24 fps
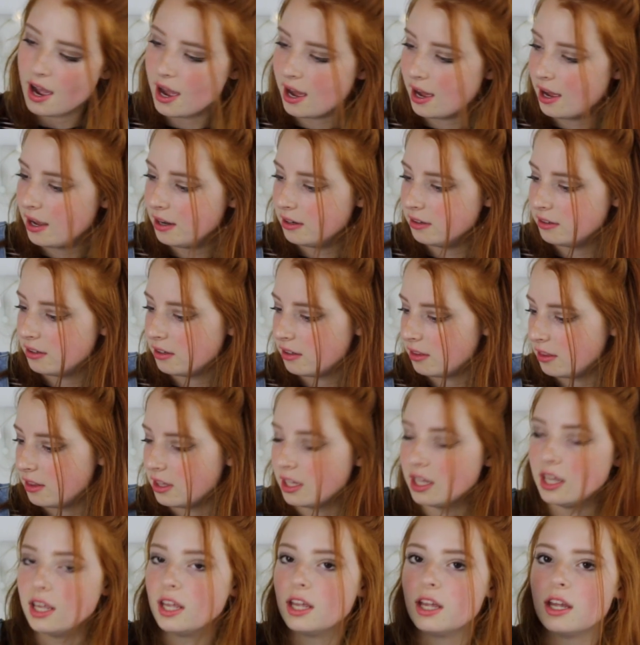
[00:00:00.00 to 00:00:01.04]
and
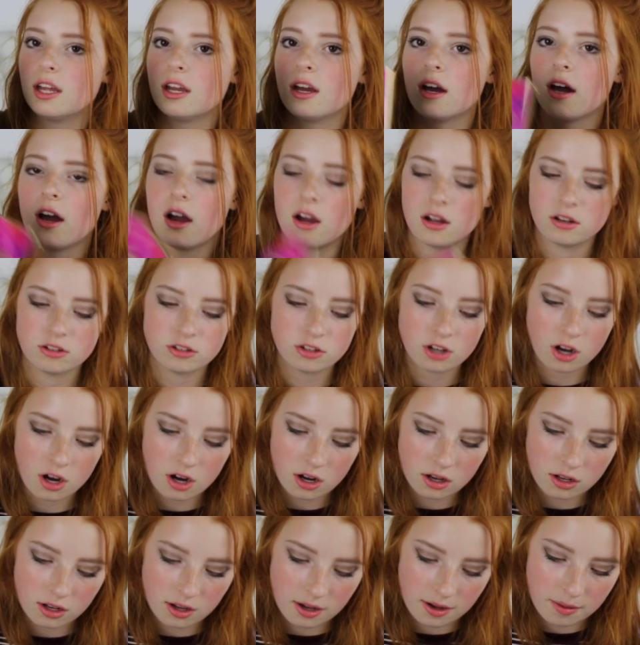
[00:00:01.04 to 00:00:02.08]
the
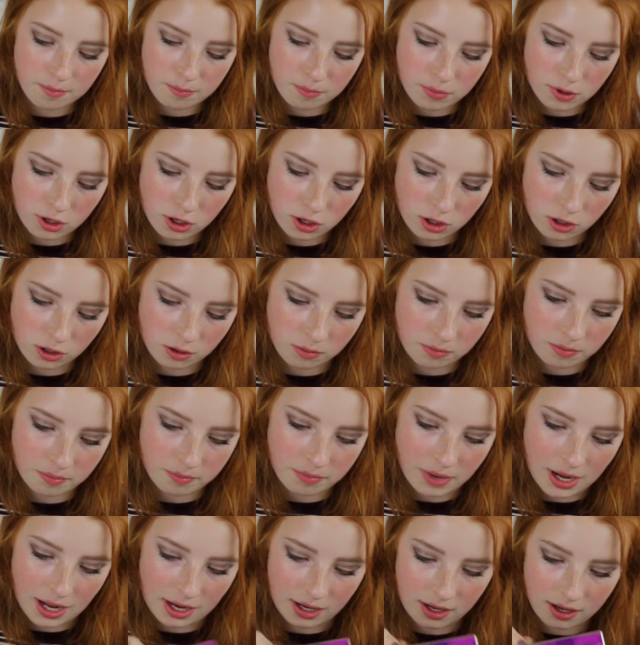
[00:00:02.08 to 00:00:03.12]
Tarte in Bloom
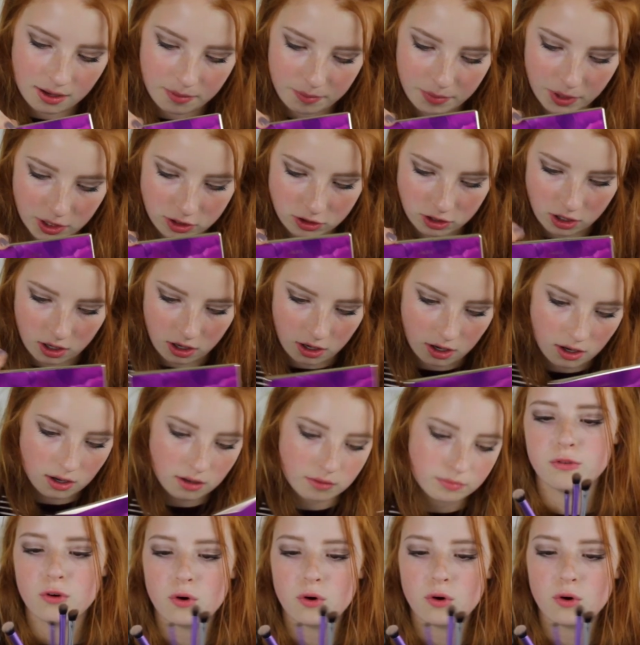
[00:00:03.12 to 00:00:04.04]
palette by Tarte.